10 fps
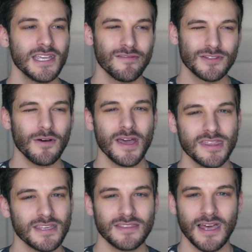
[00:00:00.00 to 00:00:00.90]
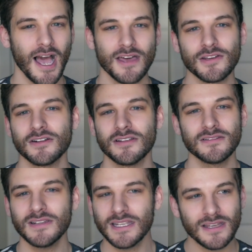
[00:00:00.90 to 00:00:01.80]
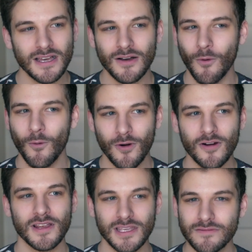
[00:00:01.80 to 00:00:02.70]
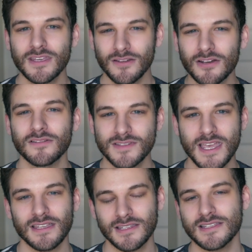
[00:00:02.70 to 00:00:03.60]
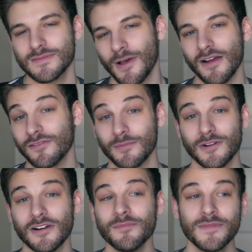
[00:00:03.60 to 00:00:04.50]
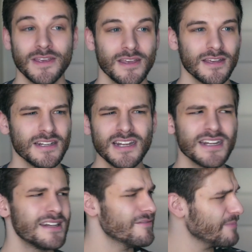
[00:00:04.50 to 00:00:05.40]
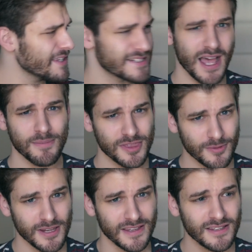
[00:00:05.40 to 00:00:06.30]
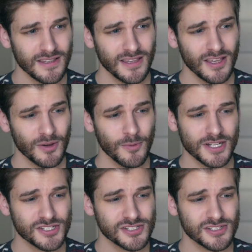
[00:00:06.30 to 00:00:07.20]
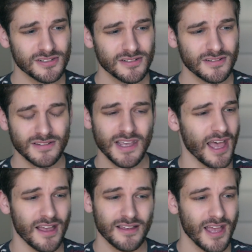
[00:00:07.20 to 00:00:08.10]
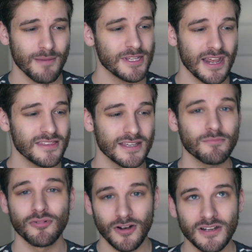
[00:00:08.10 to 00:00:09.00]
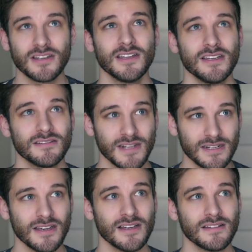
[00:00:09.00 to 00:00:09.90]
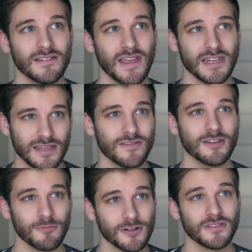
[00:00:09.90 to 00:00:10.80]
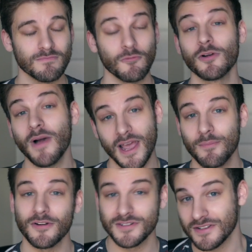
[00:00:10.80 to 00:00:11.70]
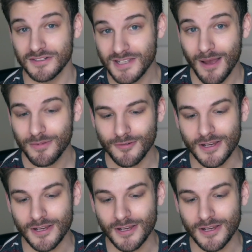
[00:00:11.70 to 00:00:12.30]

even though I think that either Nina or Evie could have taken this spot from her. Nina didn't even make the top 3, which, yeah, I mean, I think Brooke, Nina, and Evie were my personal top